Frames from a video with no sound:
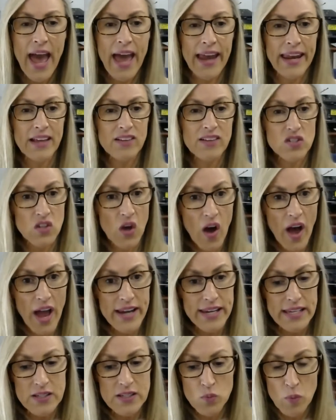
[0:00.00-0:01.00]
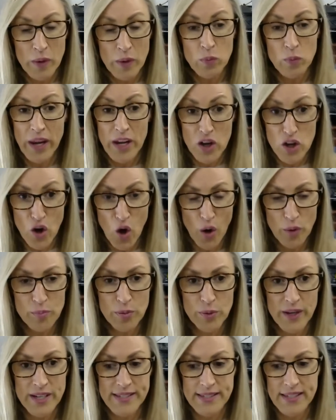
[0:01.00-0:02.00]
Anxiety is when we're not
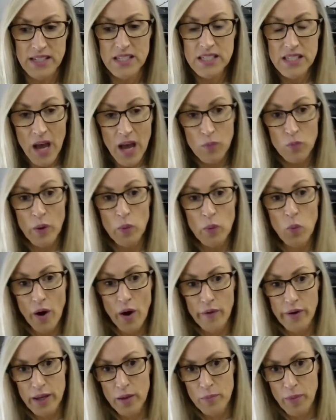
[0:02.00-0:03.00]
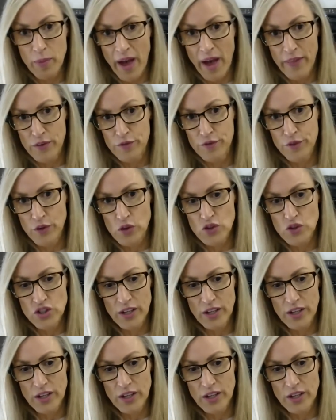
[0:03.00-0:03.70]
present and we're worrying about the future.